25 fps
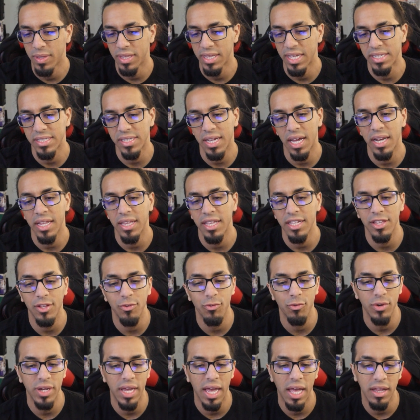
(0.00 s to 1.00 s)
that's kind of like the
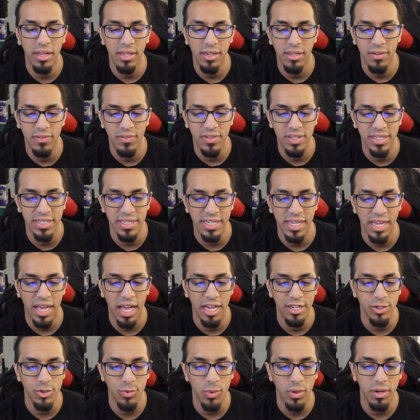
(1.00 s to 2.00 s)
reality of it. It's like, I
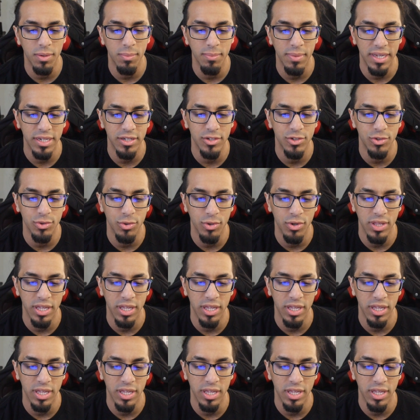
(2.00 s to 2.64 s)
just want to make sure